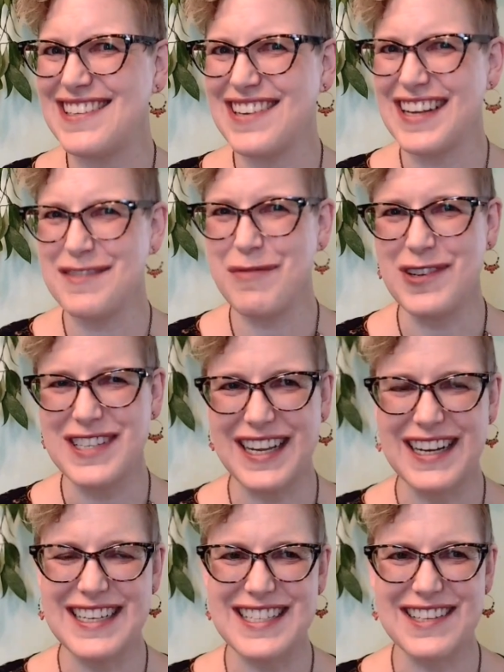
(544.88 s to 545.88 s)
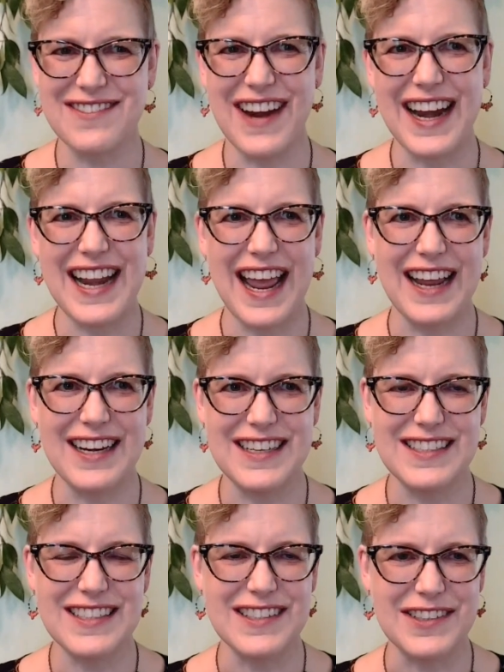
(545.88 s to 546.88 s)
transposing at least the right hand
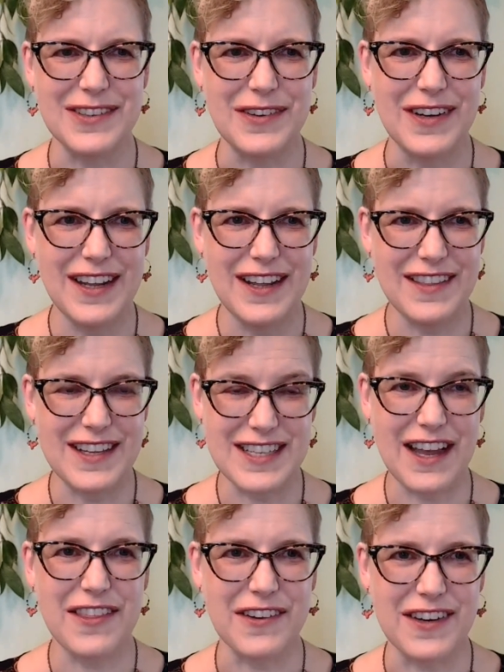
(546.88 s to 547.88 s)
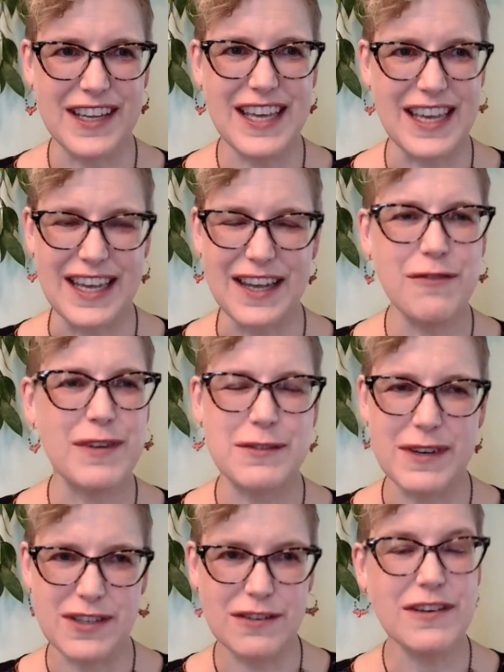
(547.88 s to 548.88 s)
into this other key, which
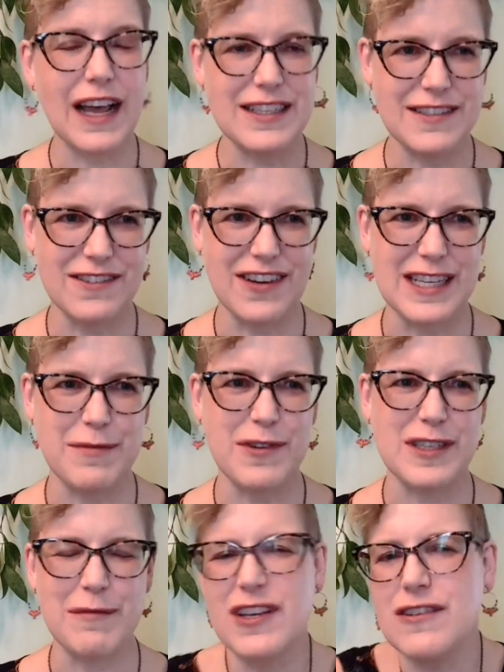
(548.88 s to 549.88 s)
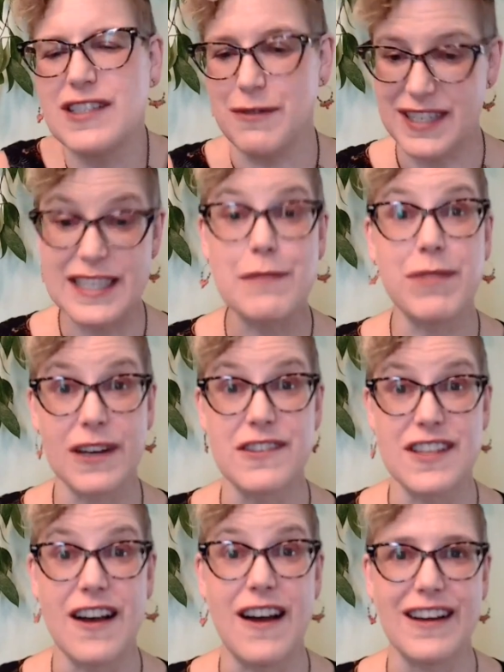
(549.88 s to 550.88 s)
we do lots of transposing, but usually with simpler
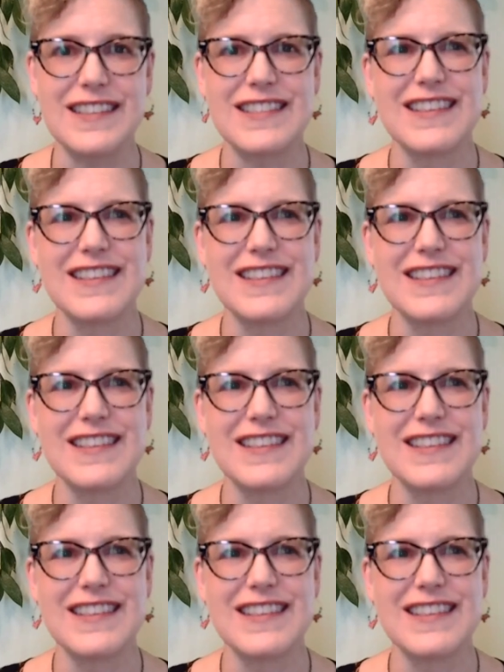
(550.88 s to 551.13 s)
songs.